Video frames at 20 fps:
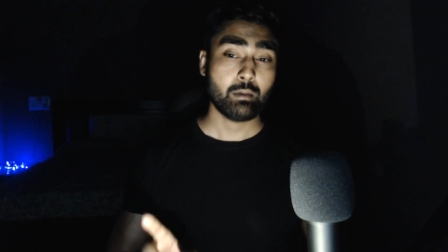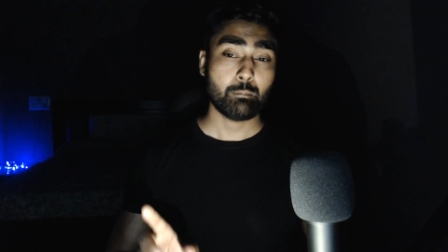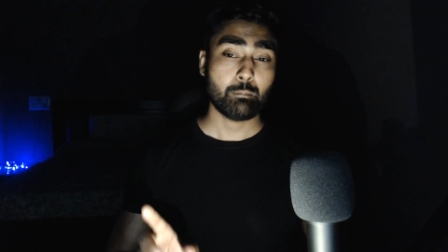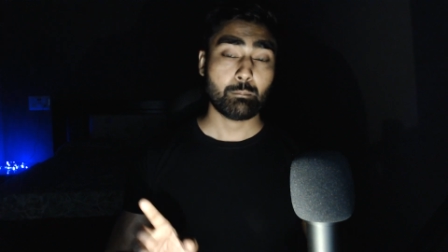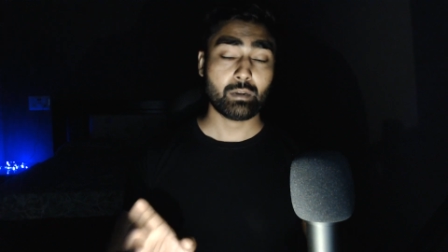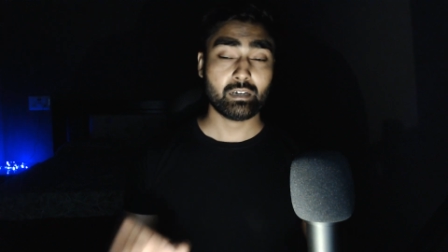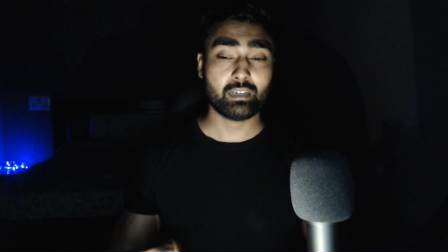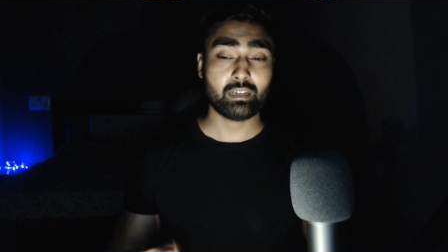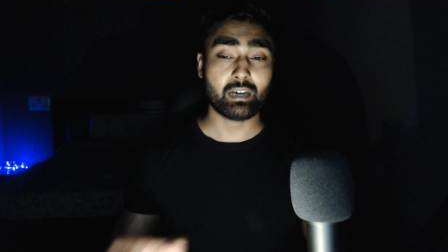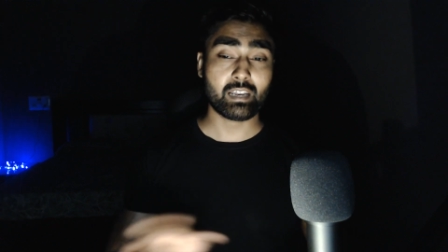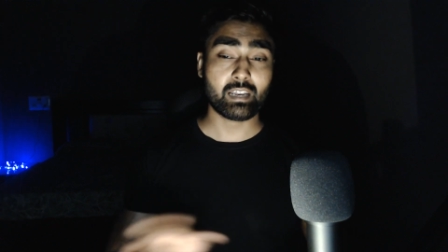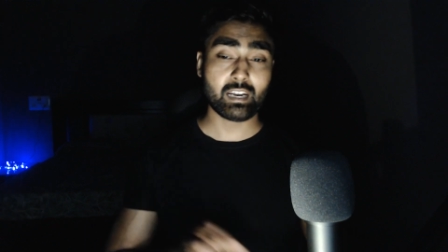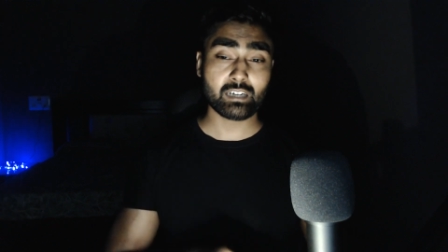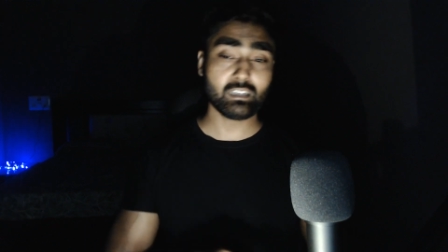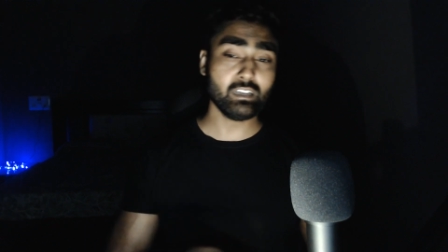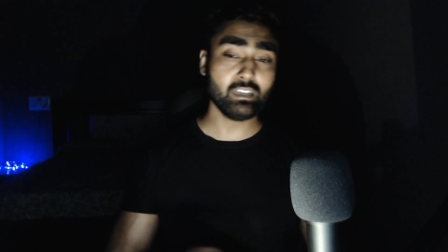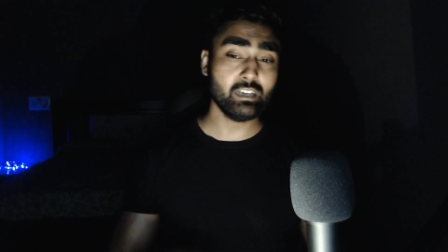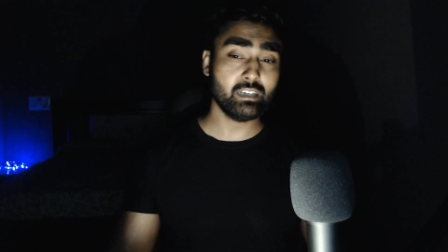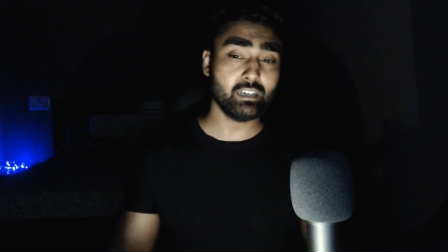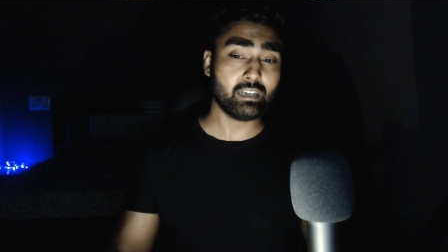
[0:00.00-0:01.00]
but
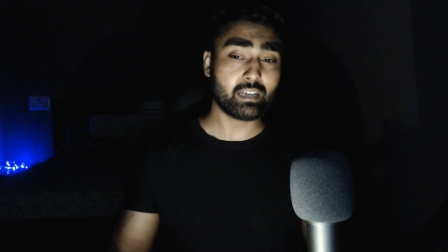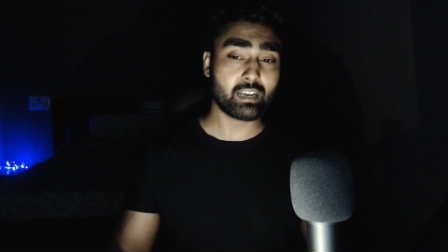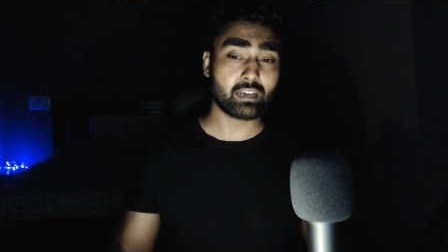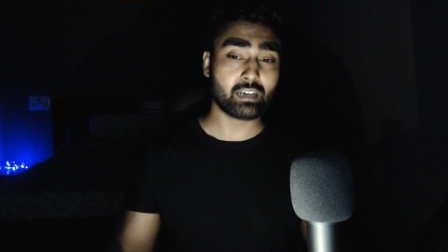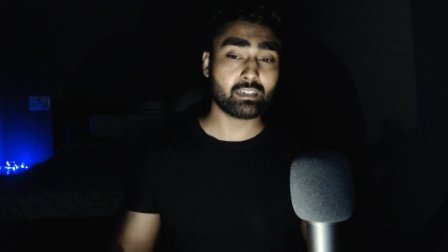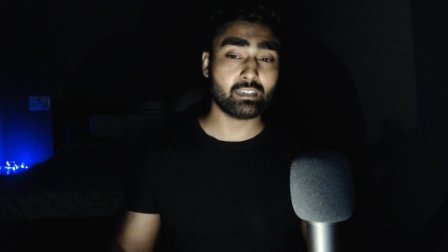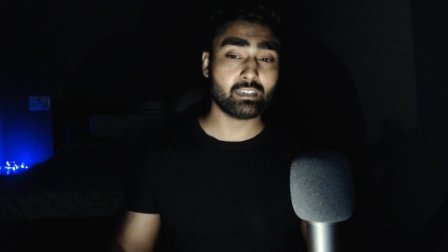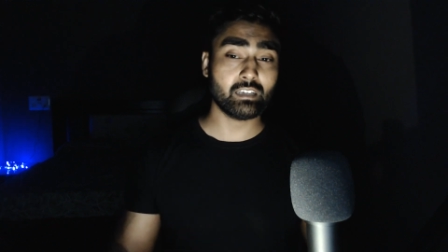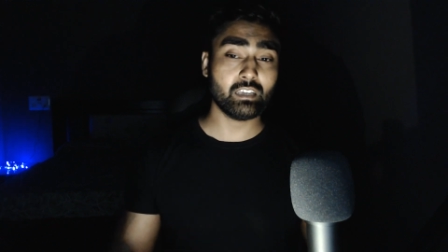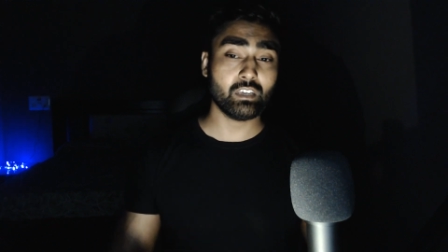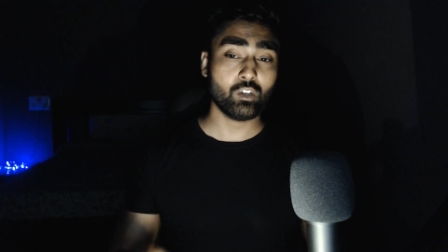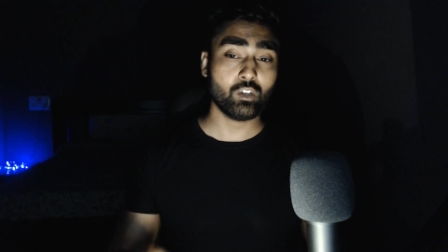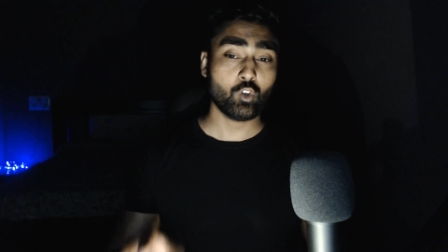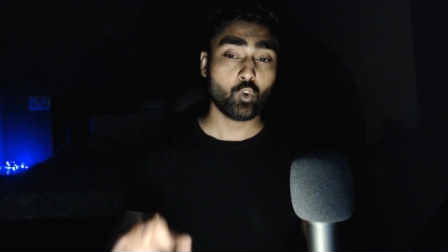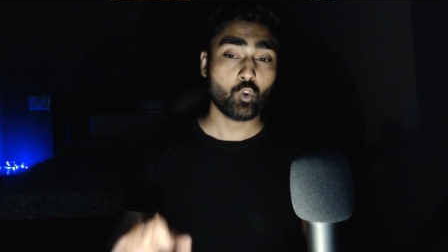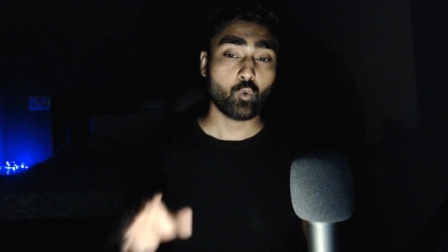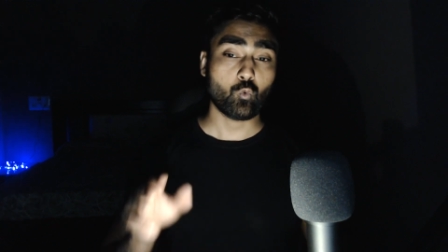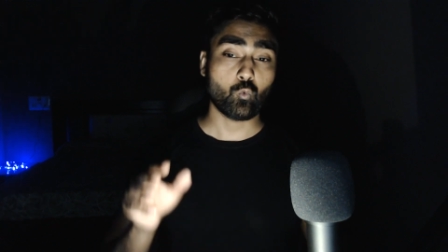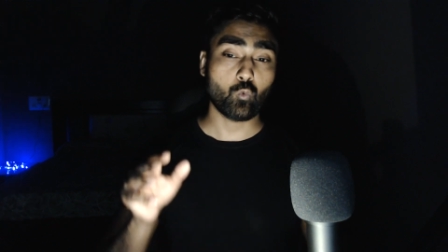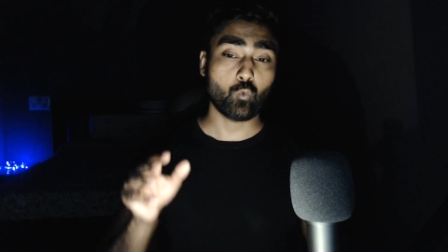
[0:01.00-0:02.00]
directly, indirectly,
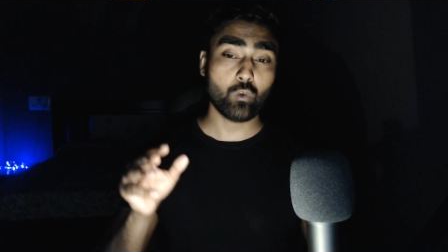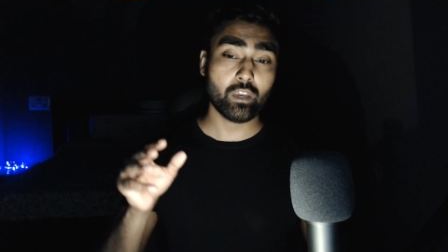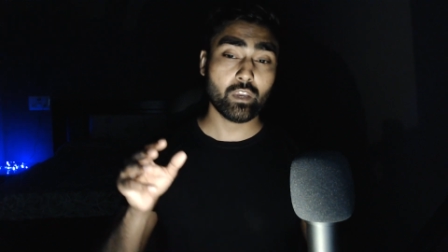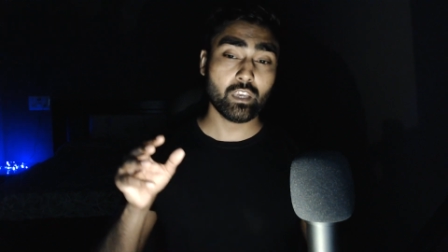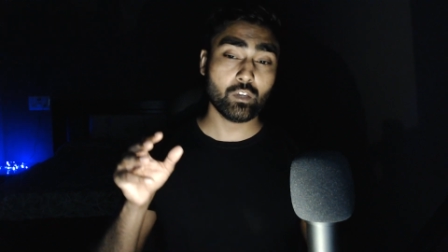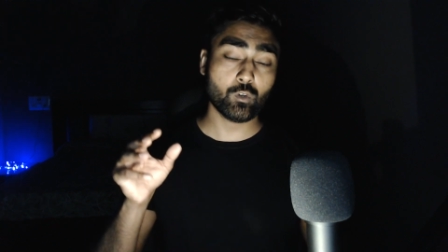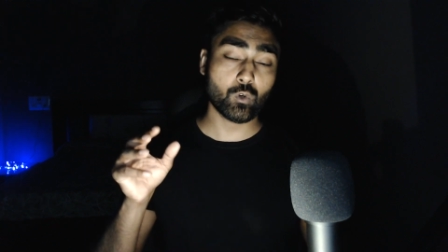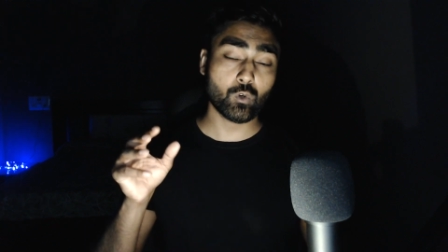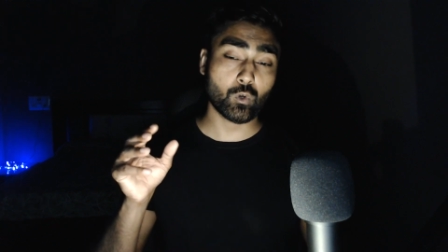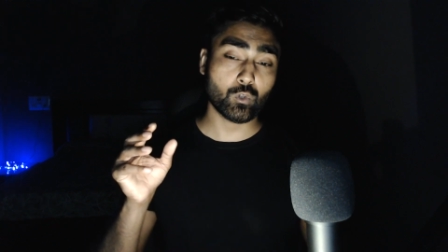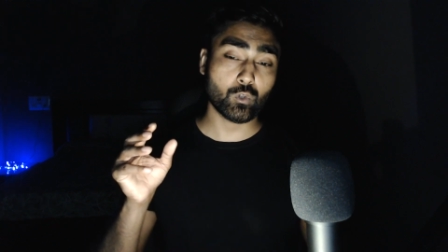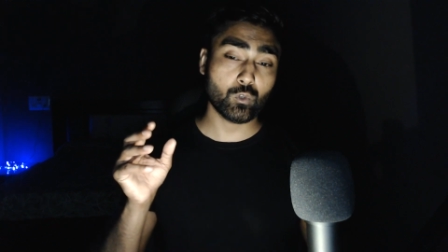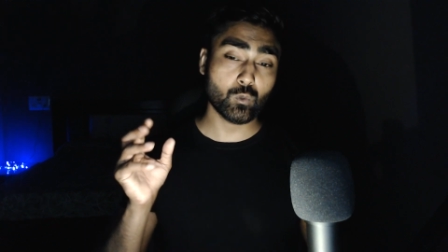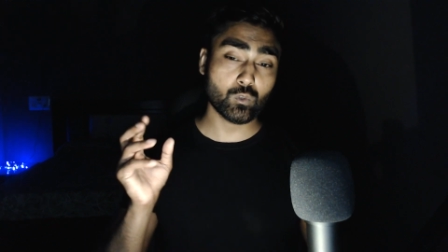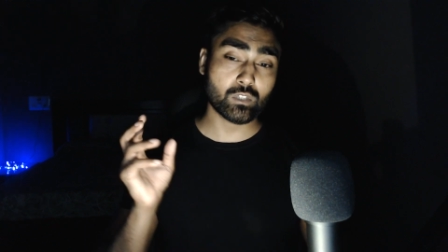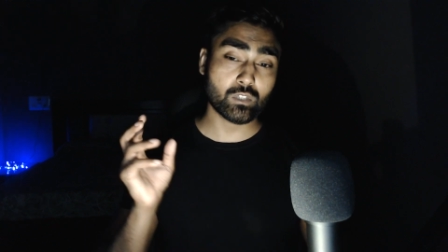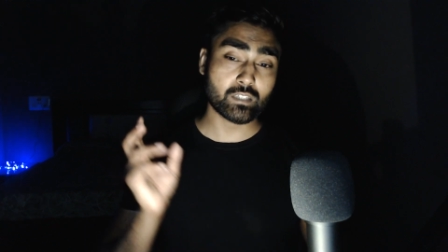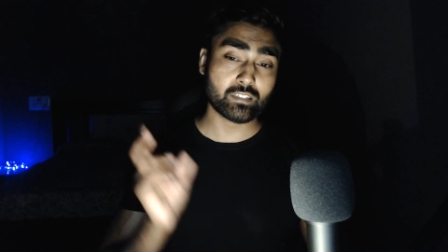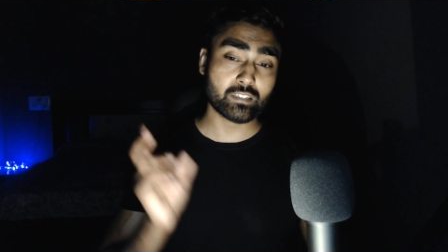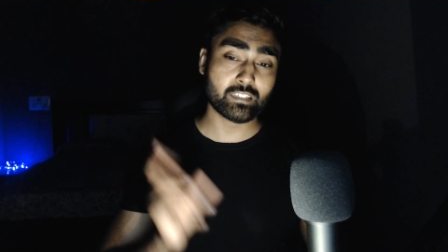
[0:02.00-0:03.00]
we you know
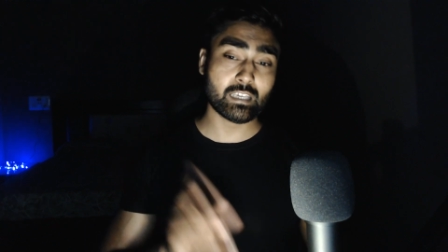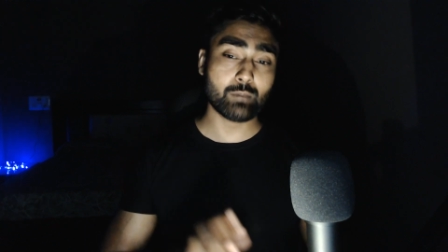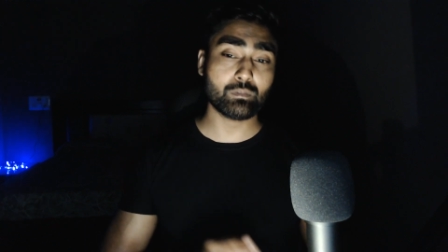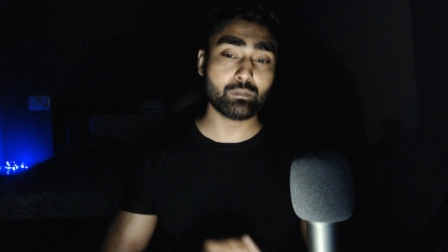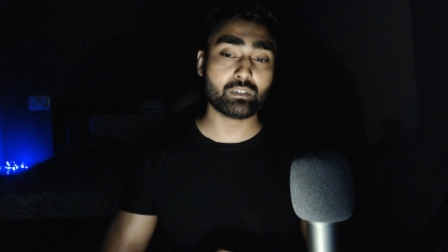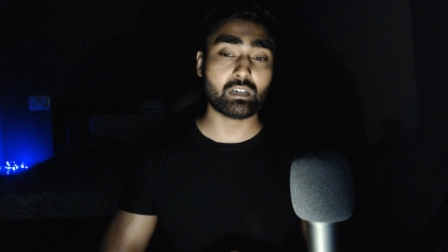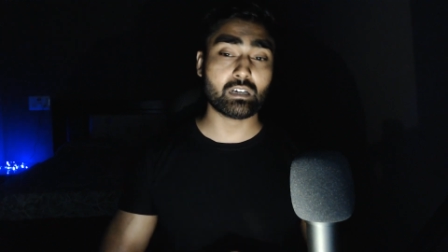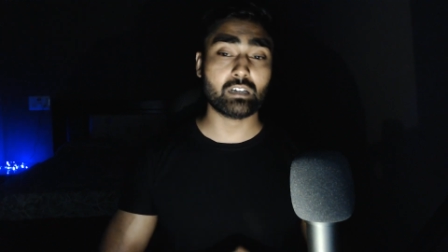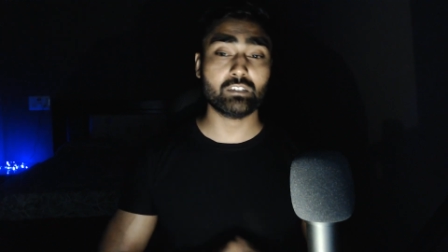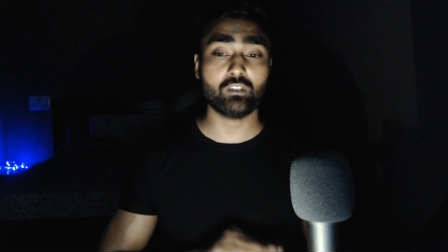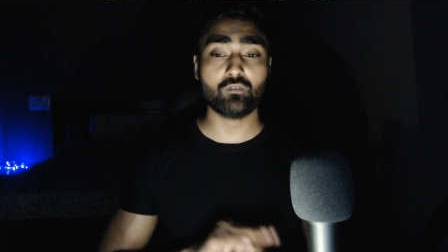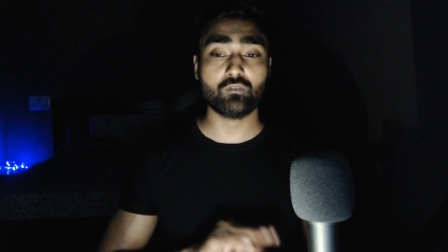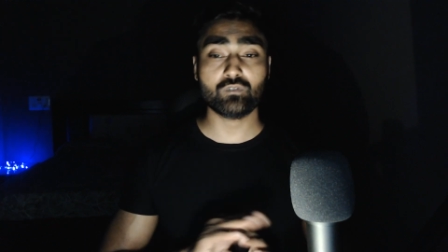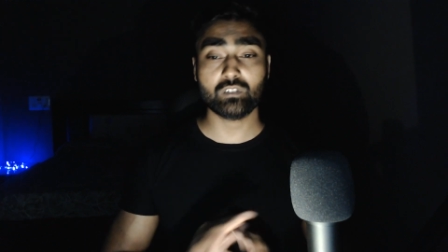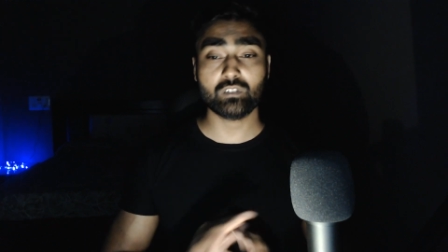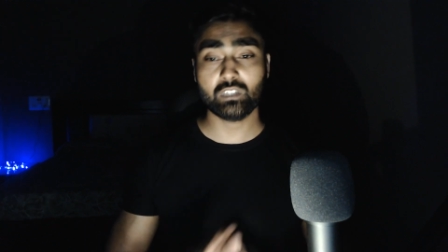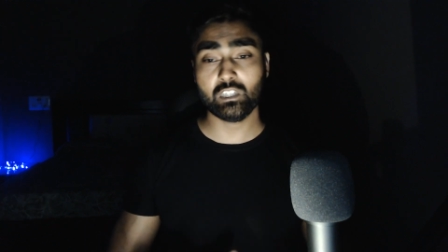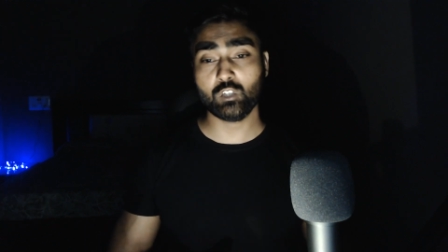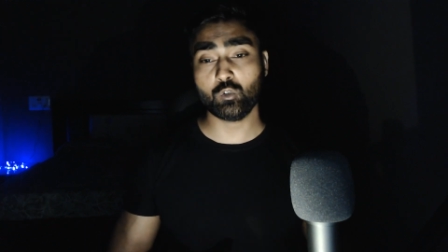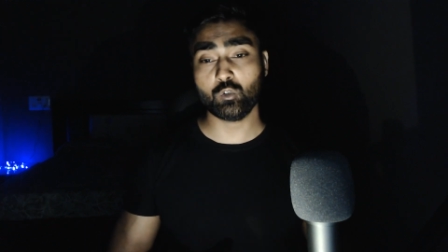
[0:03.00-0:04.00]
use the same strategy of
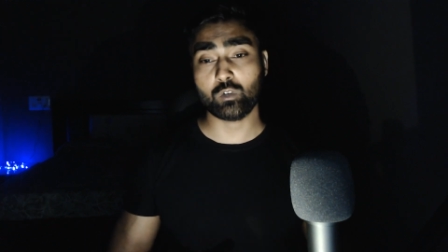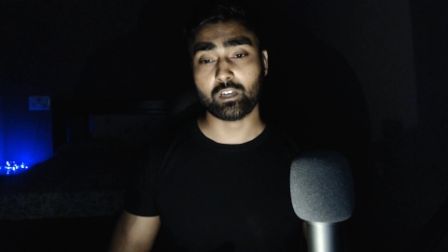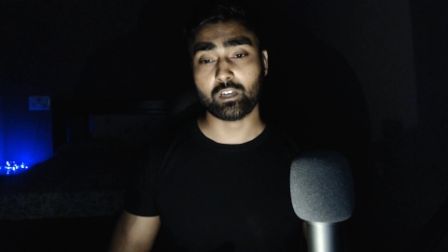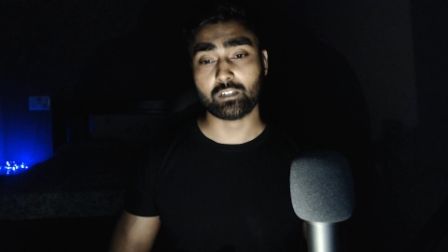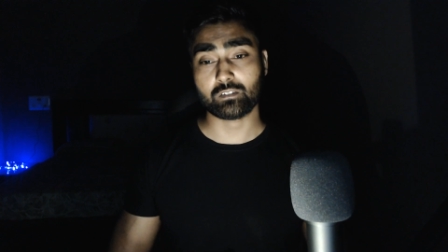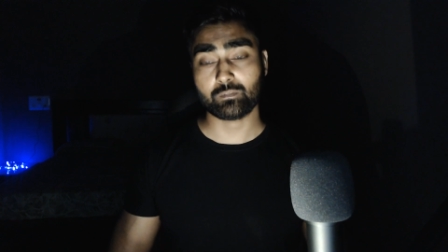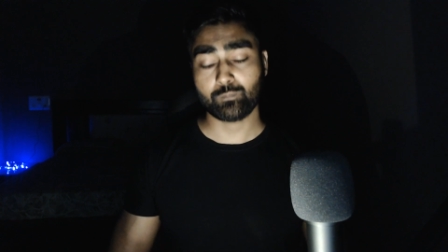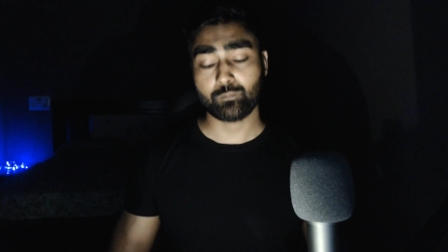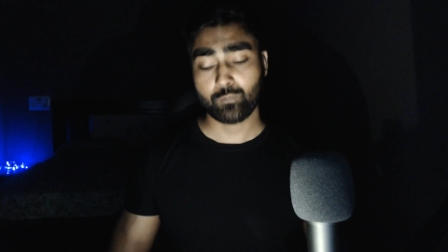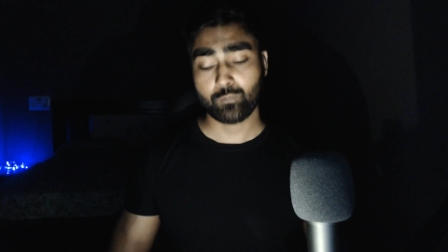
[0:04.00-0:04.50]
CQRS.